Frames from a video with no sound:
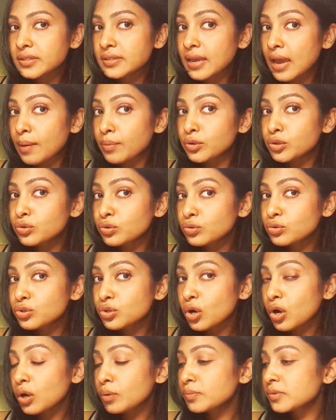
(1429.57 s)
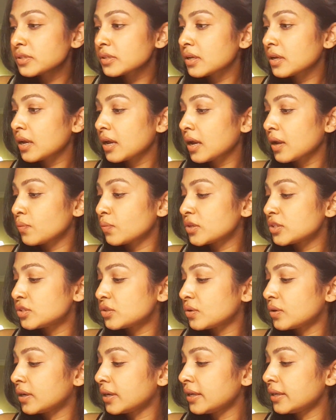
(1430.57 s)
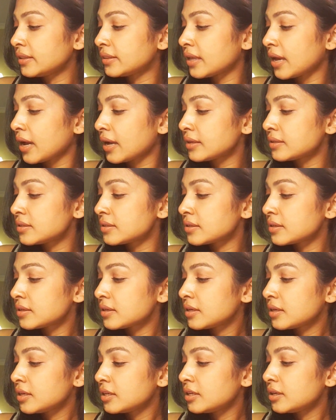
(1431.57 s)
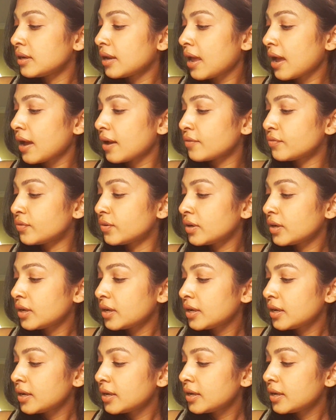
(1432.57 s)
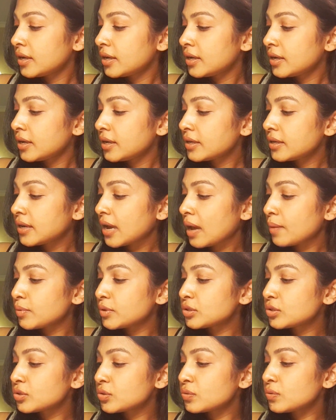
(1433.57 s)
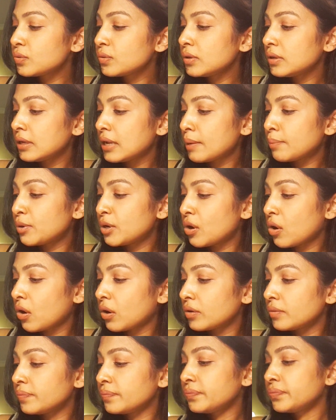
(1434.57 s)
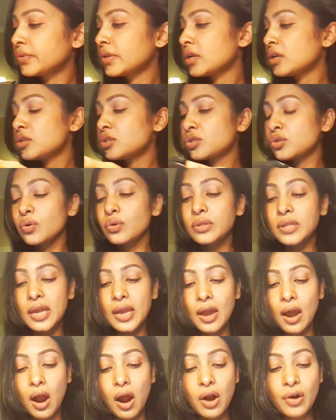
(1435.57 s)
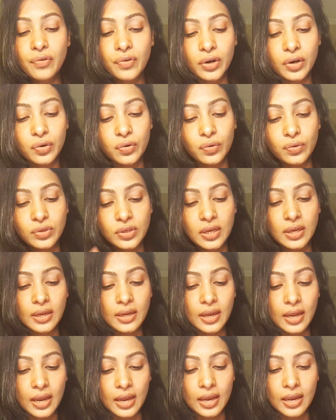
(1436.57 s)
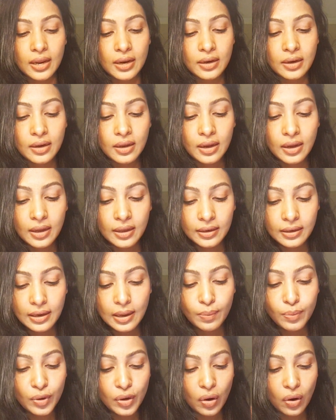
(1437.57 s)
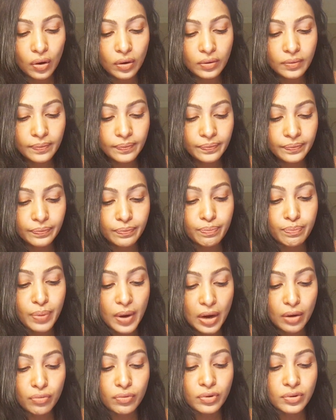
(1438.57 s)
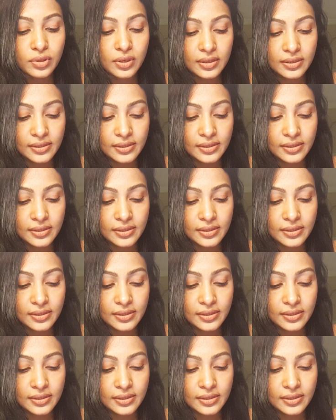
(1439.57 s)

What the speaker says: is cabin crew jobs. And once you click that, you'll have cabin crew Lebanon. So they are recruiting in Lebanon, Beirut